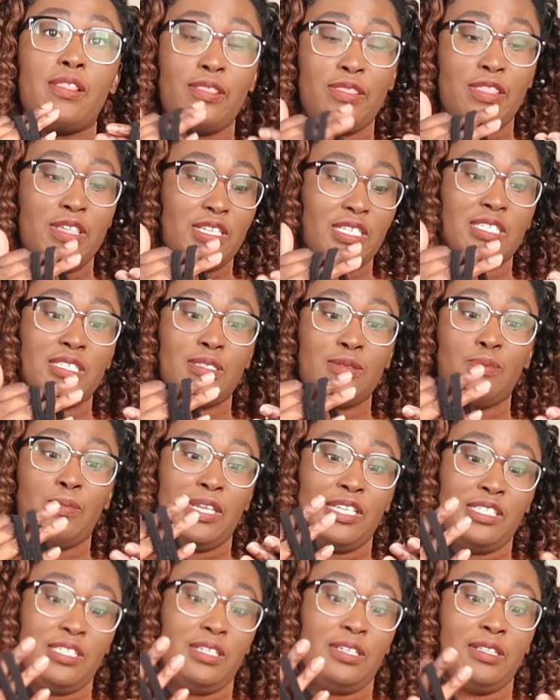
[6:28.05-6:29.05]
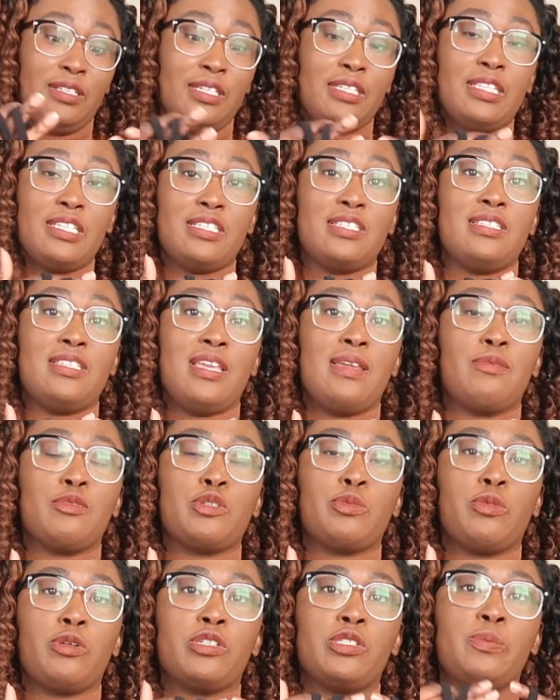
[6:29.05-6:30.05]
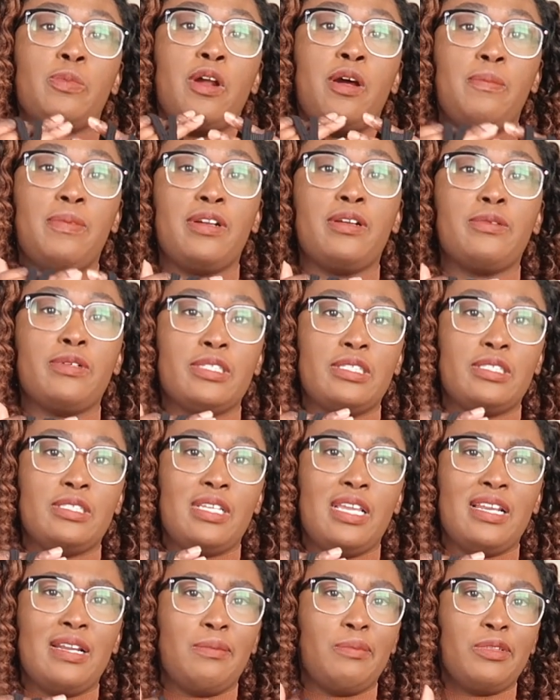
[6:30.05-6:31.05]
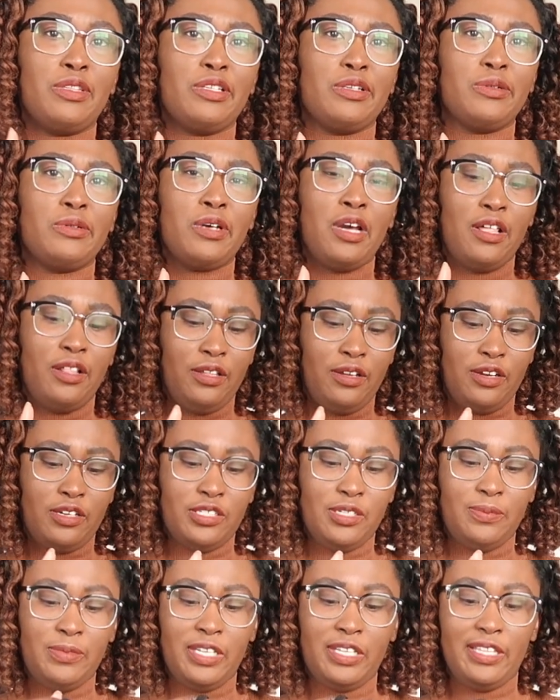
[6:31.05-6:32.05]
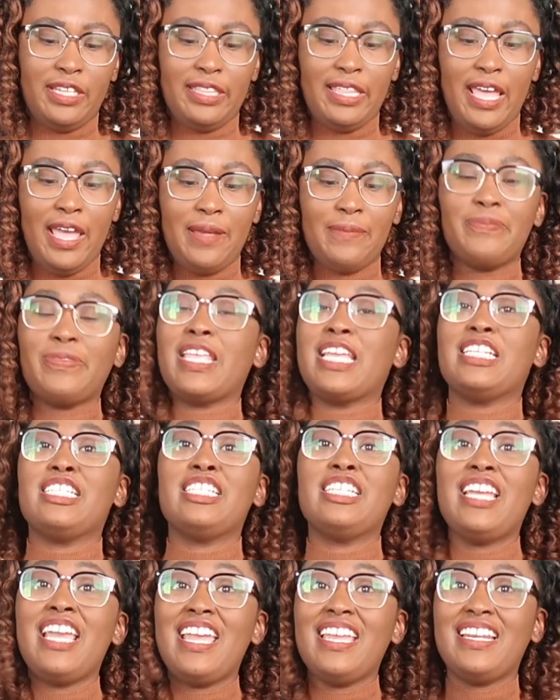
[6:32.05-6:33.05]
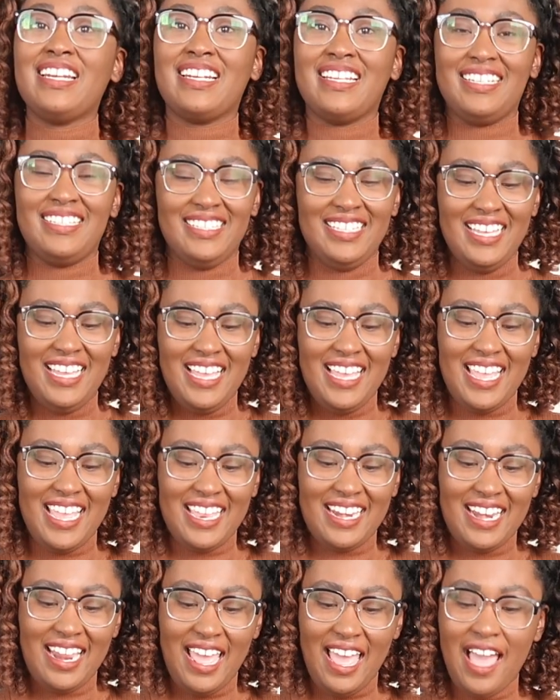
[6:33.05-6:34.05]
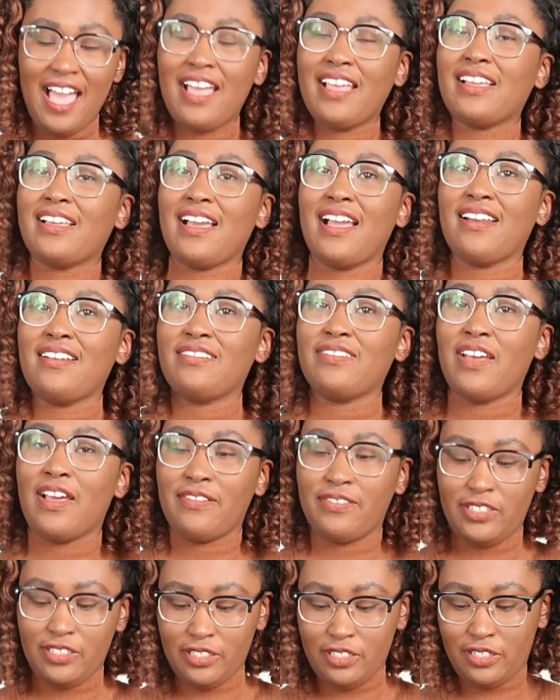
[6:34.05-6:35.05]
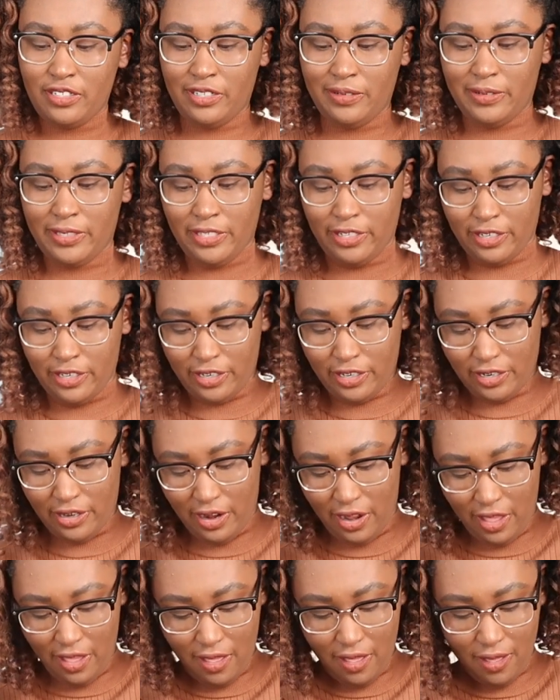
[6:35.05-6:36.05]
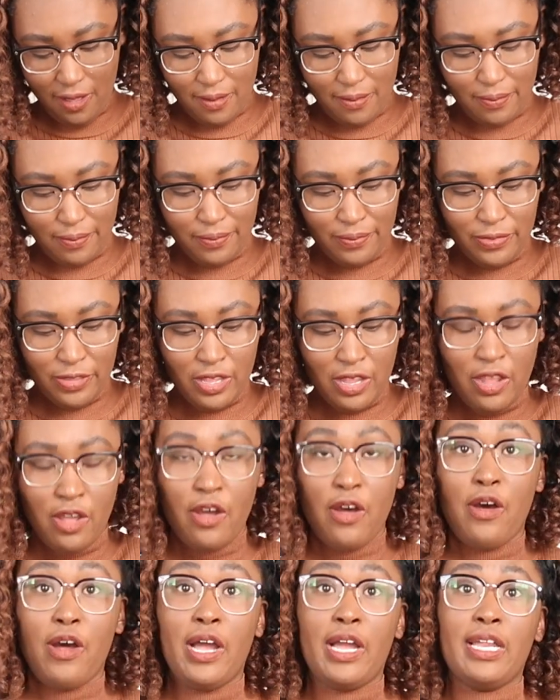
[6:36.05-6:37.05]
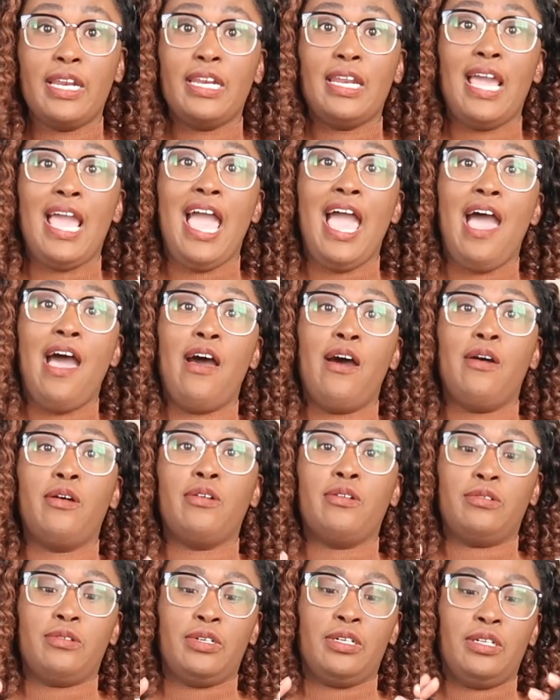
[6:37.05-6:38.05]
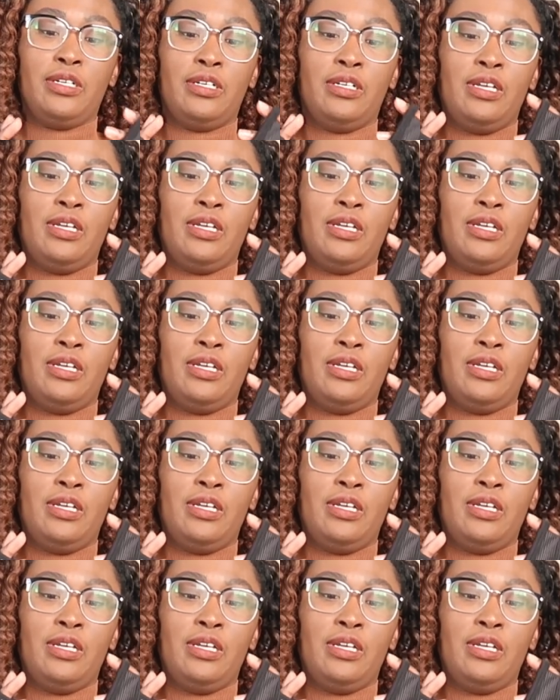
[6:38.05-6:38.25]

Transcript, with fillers: this basically the same sports bra, but it was in a blue color or something like that, and she hated it. And I kind of have to agree with her on how